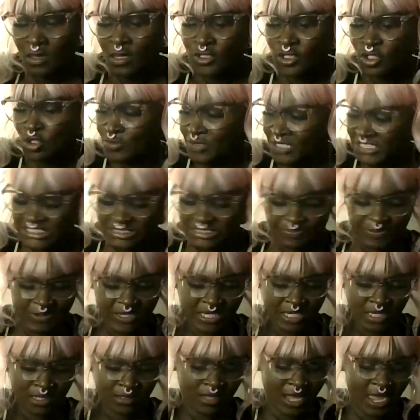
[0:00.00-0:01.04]
you've been
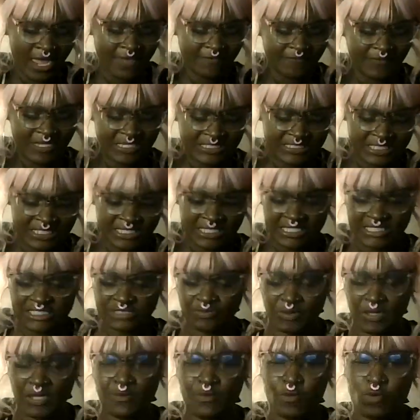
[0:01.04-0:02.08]
speaking life into these
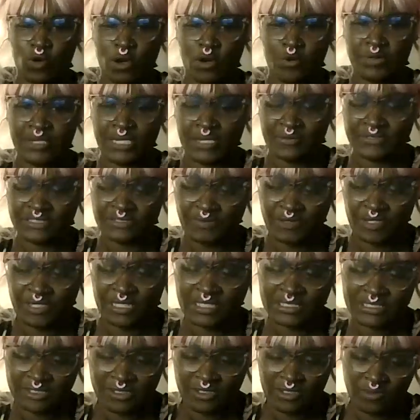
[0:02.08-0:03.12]
people or whatever spirit
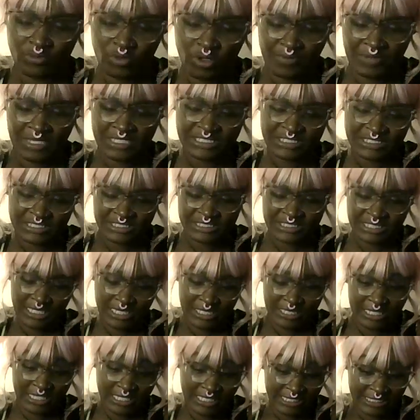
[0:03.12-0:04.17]
is. There any more messages
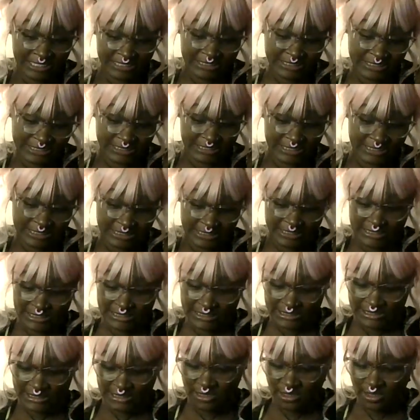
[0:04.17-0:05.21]
in
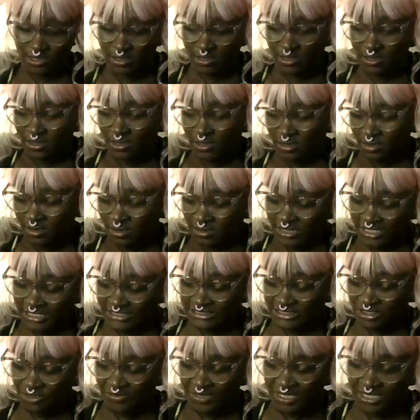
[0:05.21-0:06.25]
these? That's
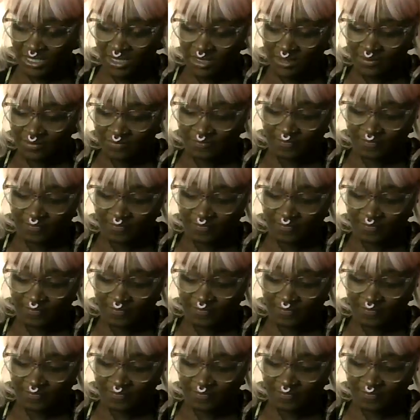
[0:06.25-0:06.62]
too many.